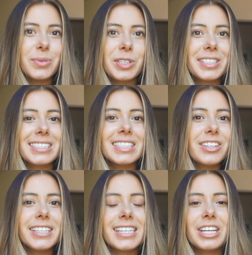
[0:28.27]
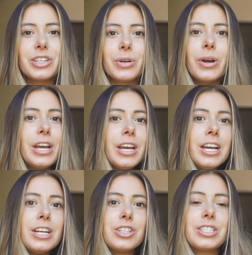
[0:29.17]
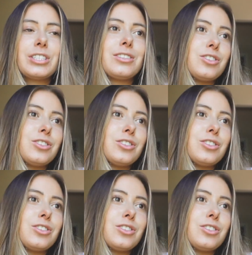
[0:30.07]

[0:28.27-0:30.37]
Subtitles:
which is a series I do just